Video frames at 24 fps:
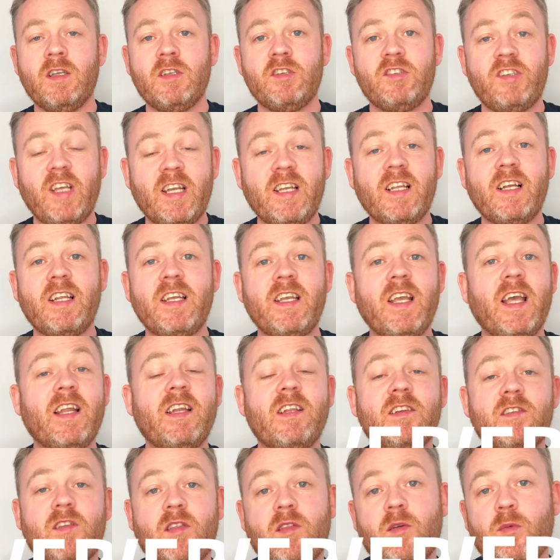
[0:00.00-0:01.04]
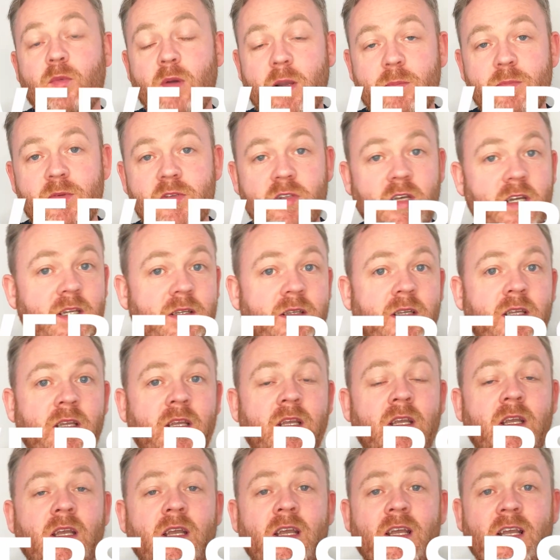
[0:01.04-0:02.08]
Secondly, and it's the website.
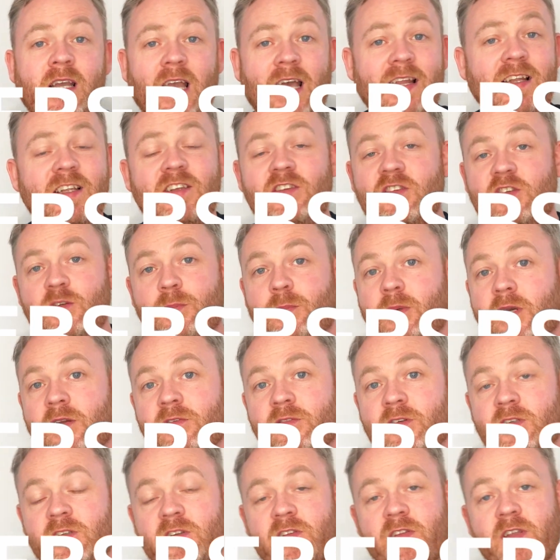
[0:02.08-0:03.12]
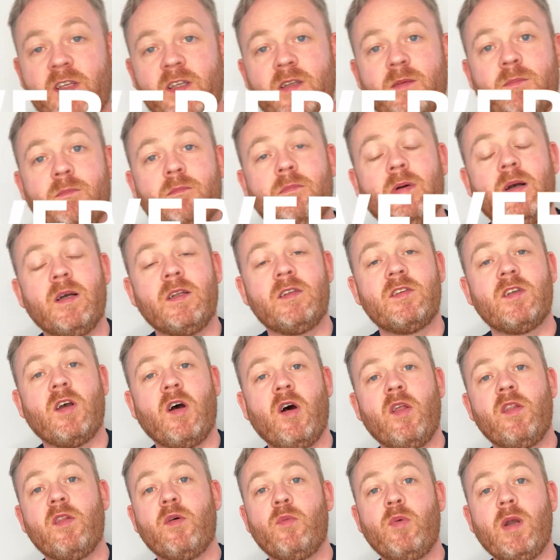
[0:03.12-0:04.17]
And this is a preference thing, but
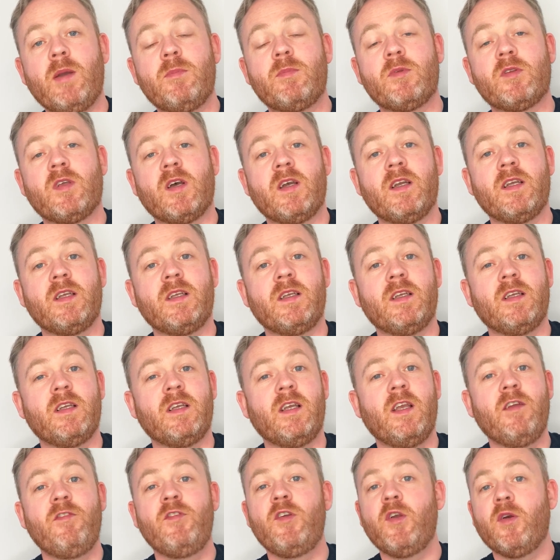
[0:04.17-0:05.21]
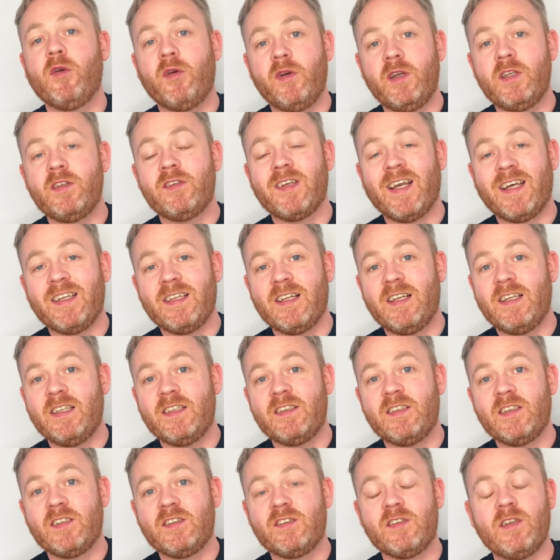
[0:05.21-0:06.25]
on the website, if you're into
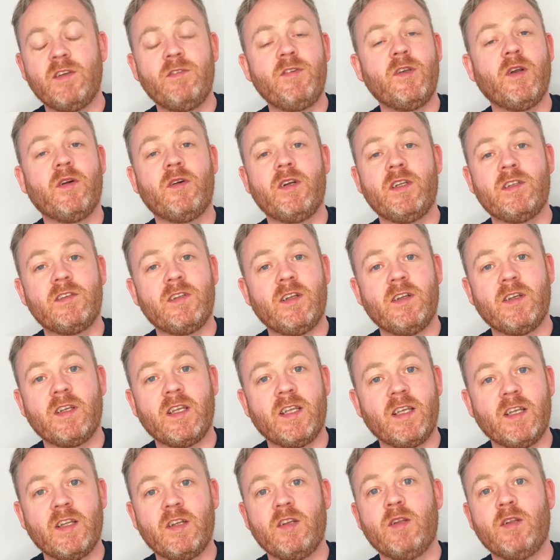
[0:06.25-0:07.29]
analytics, if you're into looking at